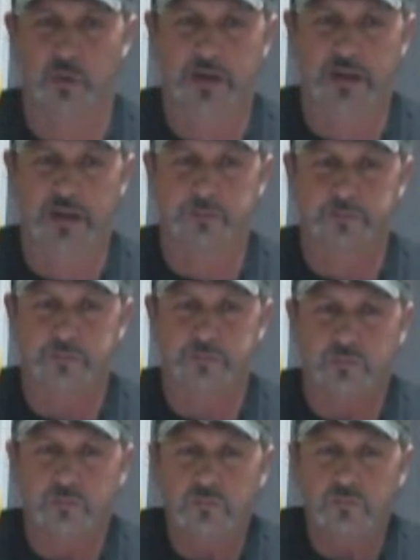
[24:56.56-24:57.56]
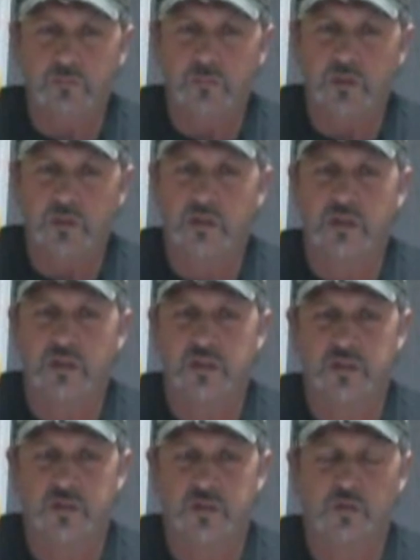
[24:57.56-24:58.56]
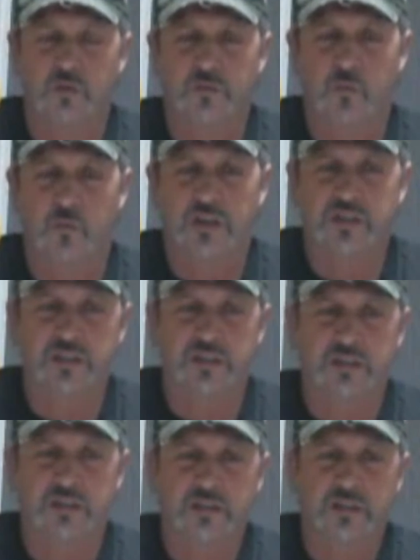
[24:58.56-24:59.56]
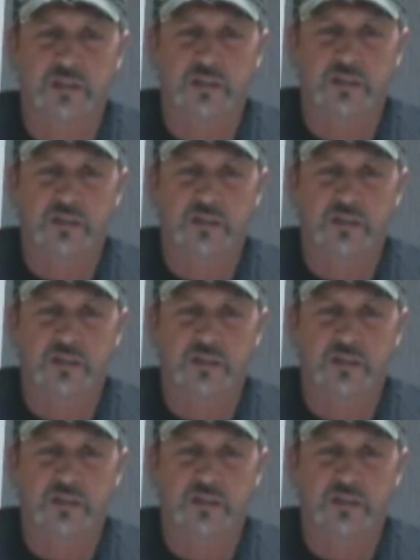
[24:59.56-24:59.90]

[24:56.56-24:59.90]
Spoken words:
get some more made up. Here's a quote from Washington.